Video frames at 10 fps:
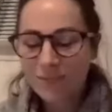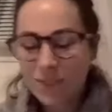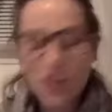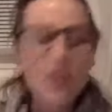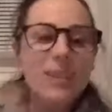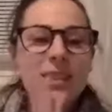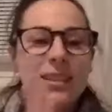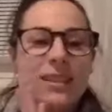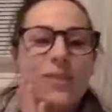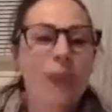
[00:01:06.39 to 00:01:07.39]

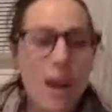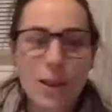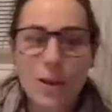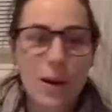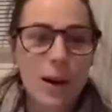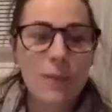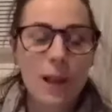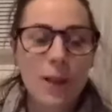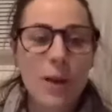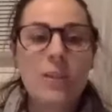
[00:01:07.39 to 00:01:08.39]
just follow up.
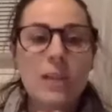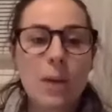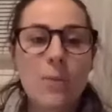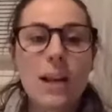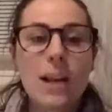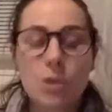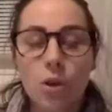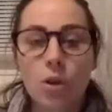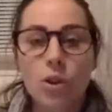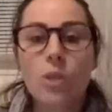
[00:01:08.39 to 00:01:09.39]
If someone has
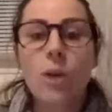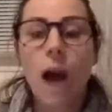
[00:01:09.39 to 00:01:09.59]
told you,